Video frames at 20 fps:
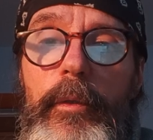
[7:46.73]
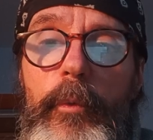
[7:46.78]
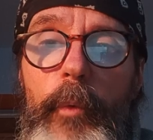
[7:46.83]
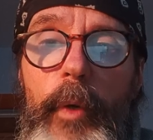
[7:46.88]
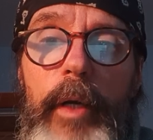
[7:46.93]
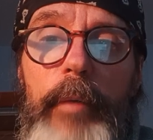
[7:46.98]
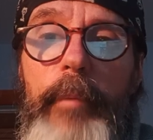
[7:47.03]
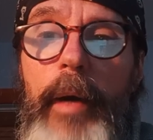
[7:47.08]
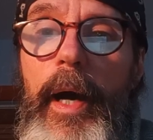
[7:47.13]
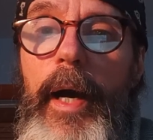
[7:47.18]

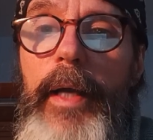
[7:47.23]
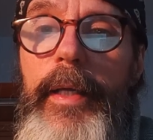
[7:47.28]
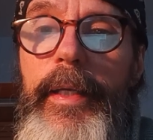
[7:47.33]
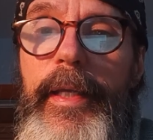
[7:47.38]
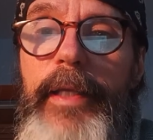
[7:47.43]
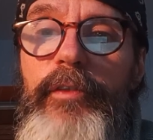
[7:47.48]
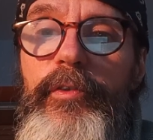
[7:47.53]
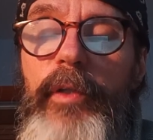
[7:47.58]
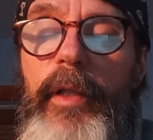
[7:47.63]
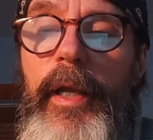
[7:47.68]
whereby
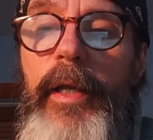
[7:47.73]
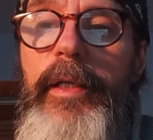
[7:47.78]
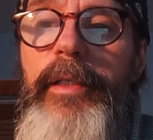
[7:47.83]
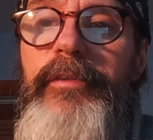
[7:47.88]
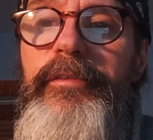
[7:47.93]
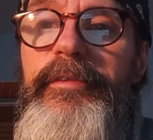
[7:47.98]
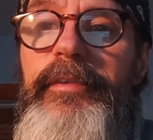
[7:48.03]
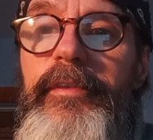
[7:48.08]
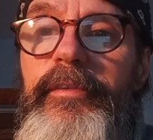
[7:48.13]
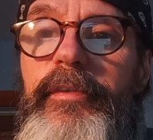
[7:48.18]
each layer
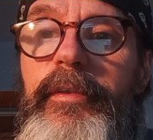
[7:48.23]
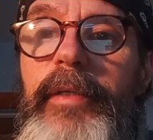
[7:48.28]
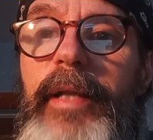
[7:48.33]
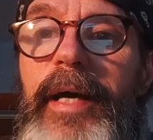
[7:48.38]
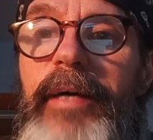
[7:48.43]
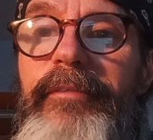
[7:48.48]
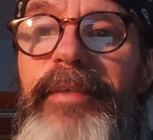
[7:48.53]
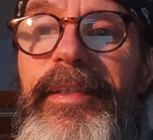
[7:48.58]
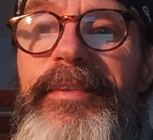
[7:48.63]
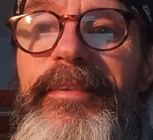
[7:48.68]
consisted
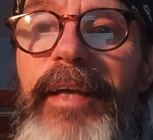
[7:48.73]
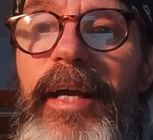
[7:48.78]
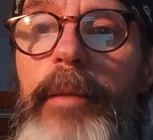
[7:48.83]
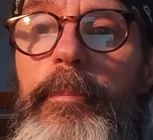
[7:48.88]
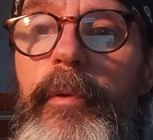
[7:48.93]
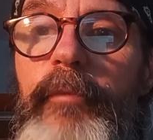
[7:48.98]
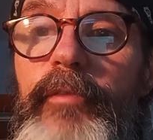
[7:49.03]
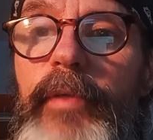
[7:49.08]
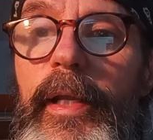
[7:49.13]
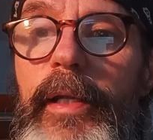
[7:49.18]
of a
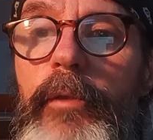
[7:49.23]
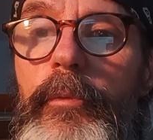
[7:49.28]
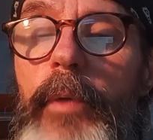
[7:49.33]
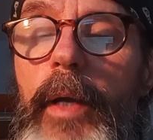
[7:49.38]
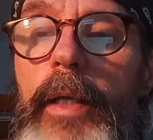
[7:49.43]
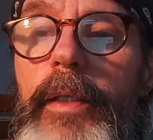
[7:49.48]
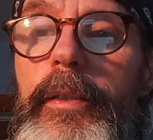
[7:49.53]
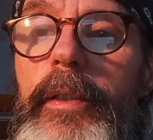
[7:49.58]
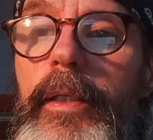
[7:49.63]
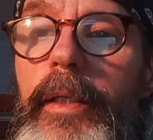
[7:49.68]
type of tenant
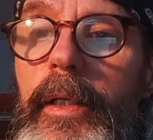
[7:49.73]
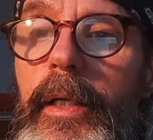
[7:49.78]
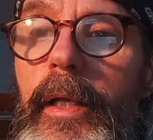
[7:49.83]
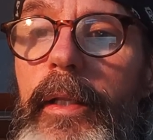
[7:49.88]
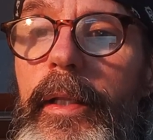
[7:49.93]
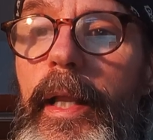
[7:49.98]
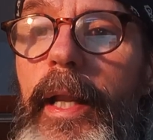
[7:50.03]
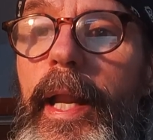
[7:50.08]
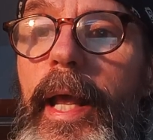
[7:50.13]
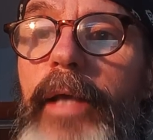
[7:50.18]
right
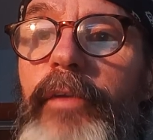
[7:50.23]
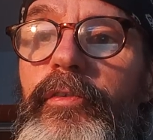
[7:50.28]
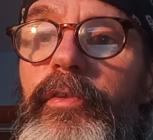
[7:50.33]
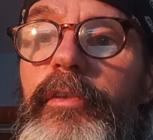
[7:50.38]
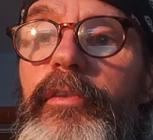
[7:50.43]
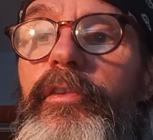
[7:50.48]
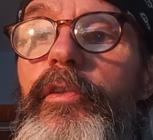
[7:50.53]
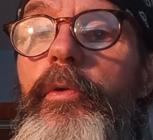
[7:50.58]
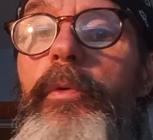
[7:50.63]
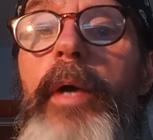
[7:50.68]
that
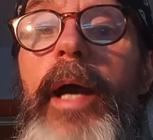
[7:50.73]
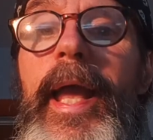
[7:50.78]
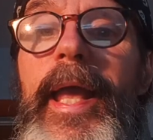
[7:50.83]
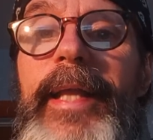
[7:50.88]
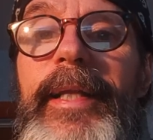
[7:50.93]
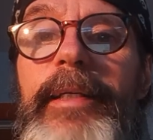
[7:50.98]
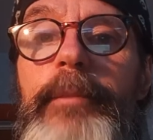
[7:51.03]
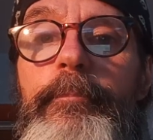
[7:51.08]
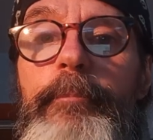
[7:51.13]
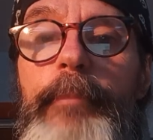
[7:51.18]
answered to
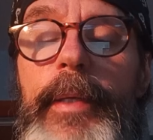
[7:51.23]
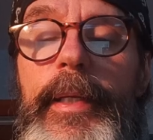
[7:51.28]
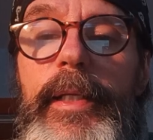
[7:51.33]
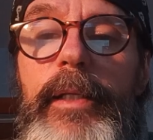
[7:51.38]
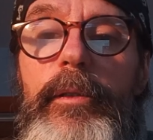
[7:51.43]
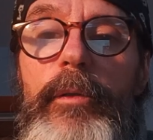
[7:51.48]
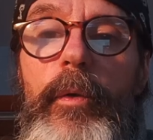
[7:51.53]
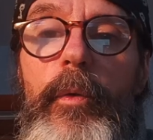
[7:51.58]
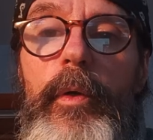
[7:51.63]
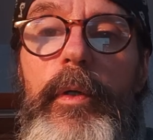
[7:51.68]
an
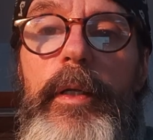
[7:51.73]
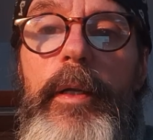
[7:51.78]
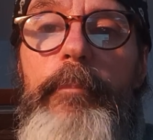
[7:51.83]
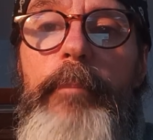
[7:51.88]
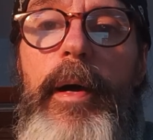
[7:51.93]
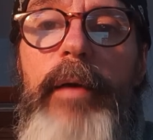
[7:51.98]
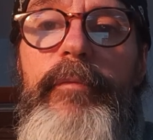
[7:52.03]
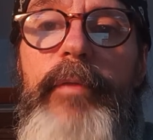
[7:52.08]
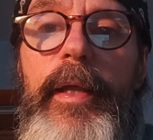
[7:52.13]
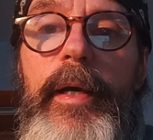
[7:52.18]
immediate lord
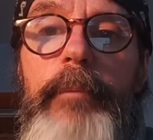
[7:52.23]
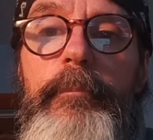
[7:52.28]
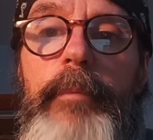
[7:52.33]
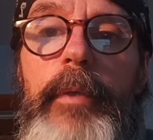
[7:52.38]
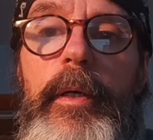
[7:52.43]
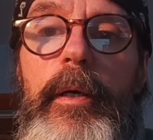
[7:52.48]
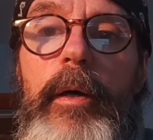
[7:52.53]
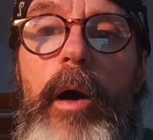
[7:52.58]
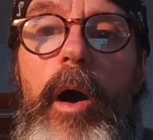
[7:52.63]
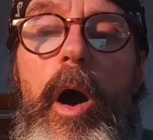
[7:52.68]
above them,
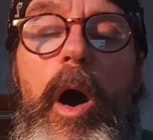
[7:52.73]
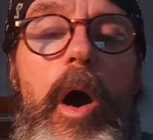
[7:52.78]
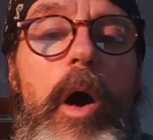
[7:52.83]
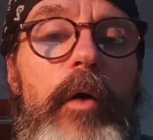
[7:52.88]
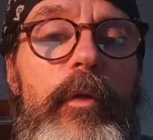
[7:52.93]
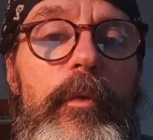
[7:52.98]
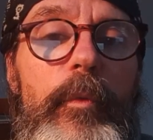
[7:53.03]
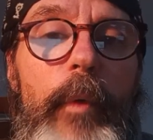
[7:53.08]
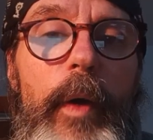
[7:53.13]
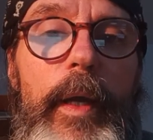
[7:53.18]

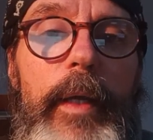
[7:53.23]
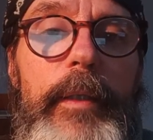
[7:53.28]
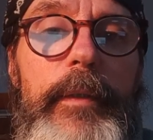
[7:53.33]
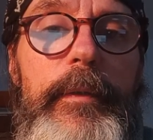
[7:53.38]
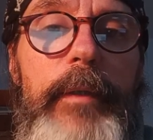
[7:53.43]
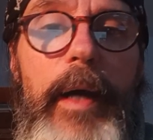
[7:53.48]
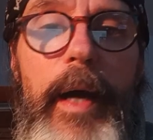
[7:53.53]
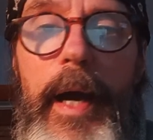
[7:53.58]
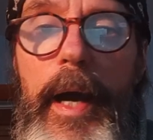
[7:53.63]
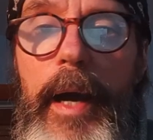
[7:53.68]
all the way
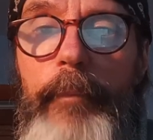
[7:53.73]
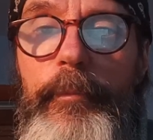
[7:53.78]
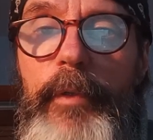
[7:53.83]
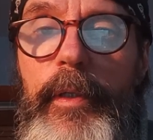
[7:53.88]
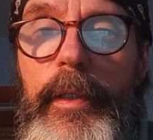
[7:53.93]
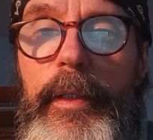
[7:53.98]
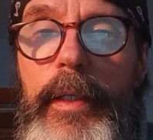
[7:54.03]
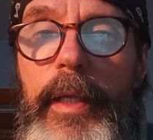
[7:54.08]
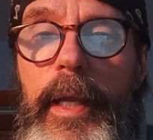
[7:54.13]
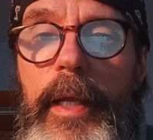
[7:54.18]
up
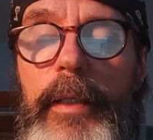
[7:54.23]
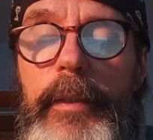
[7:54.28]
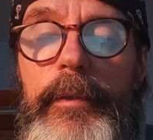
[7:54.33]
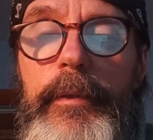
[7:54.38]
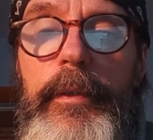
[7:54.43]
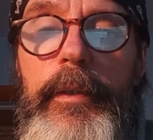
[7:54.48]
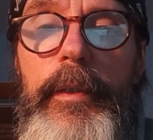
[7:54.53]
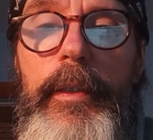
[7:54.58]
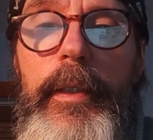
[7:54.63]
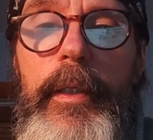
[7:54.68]
to the king.
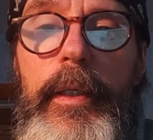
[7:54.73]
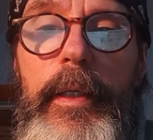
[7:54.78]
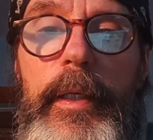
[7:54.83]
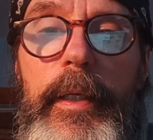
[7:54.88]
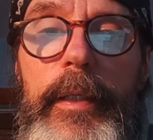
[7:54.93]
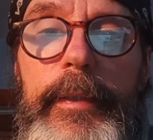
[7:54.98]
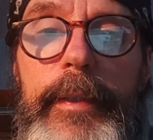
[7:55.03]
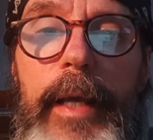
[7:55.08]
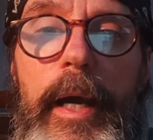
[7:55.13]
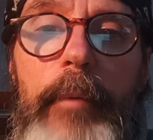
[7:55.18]

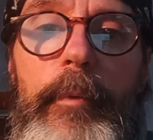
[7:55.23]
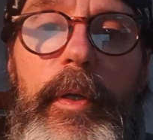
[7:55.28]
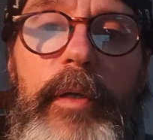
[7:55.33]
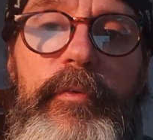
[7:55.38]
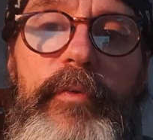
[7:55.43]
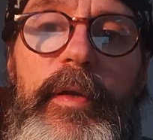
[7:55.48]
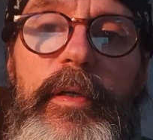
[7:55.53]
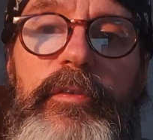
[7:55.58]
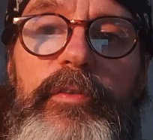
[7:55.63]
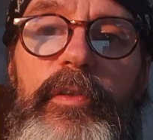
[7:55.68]
Now I'm going
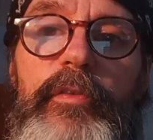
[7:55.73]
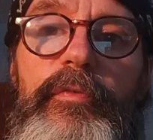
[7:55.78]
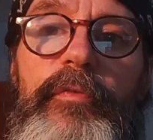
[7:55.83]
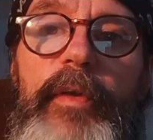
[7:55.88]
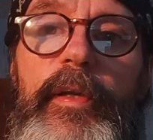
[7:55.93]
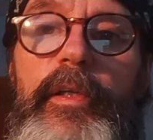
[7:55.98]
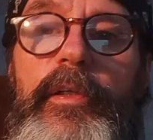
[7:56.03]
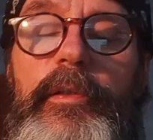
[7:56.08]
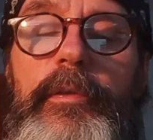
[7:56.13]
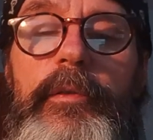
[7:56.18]
to finish this
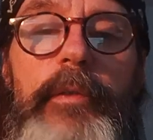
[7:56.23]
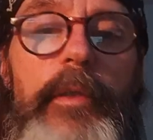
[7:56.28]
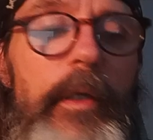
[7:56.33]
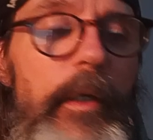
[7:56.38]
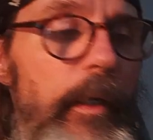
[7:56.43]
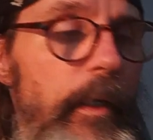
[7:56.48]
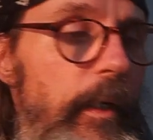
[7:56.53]
video